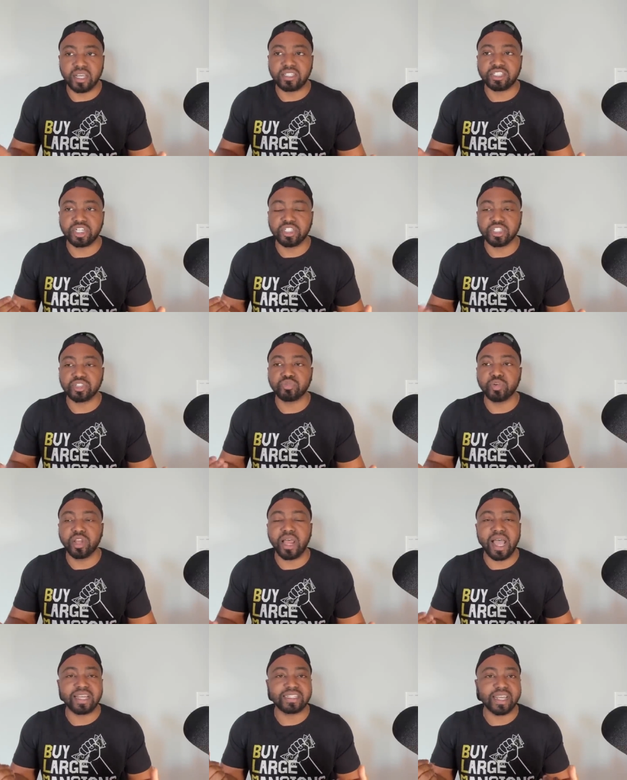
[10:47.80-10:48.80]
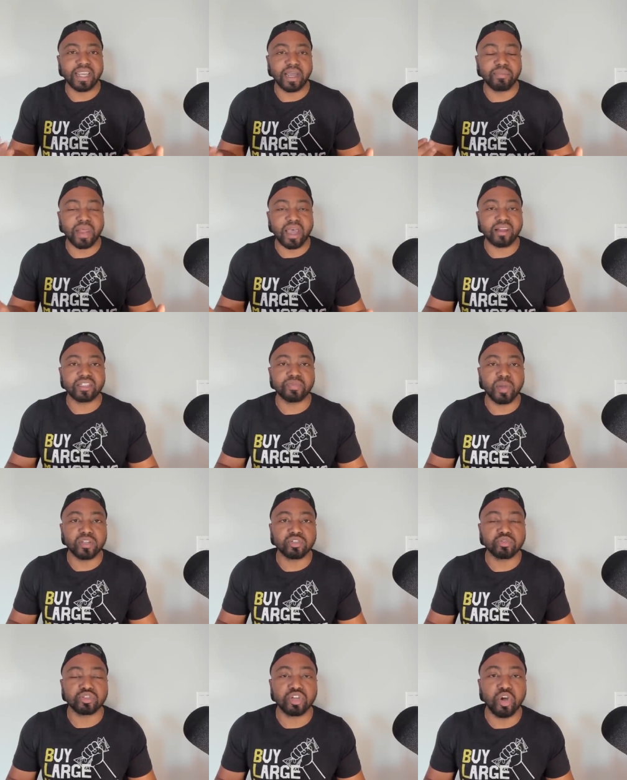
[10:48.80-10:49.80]
she just realized, hey, I'm not a
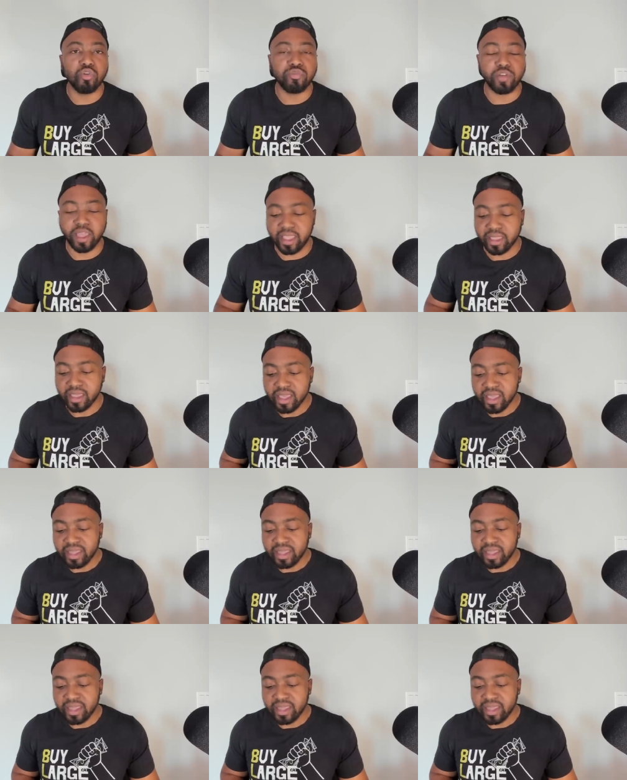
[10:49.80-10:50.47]
special snowflake